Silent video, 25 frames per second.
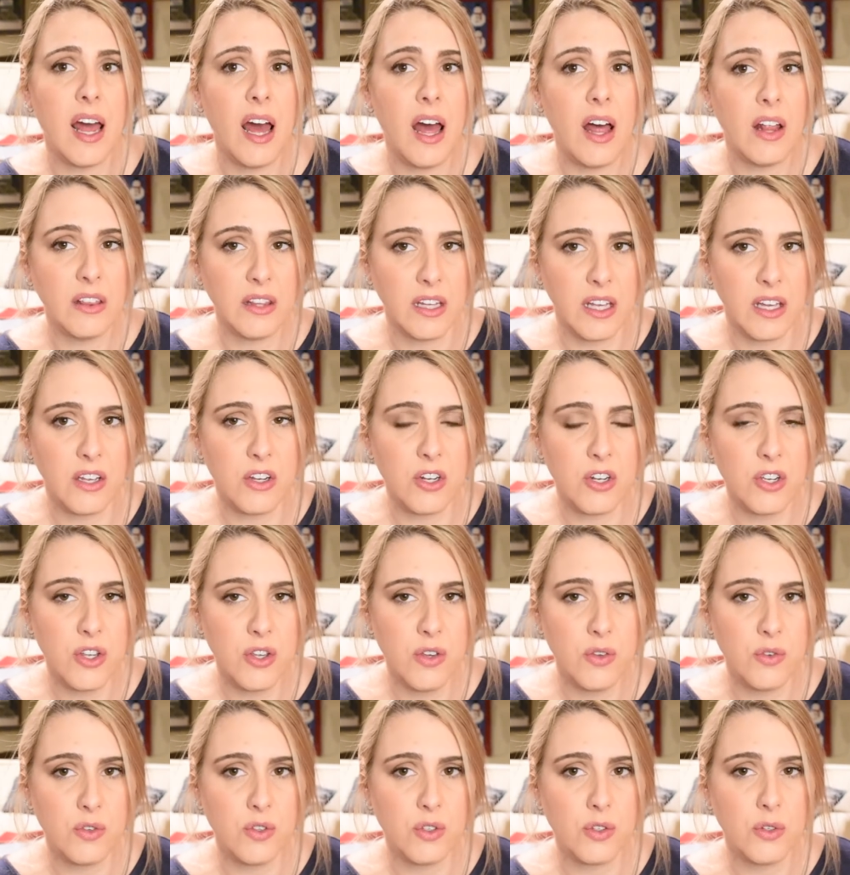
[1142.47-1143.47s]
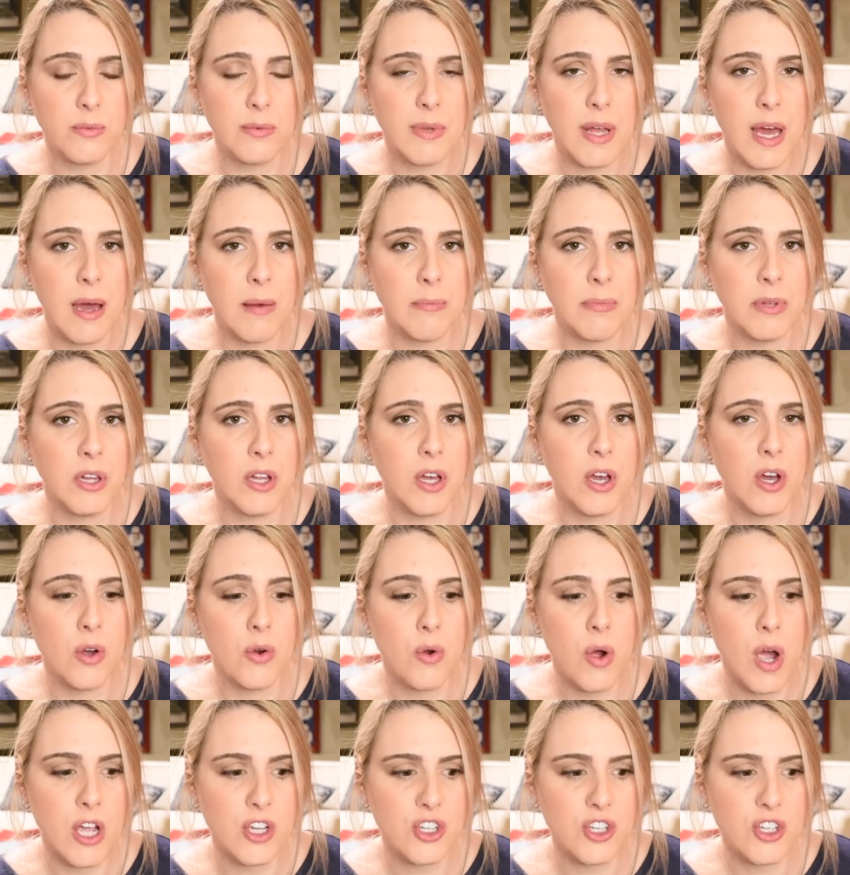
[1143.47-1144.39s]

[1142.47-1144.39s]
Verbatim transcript: I'll link her YouTube down below.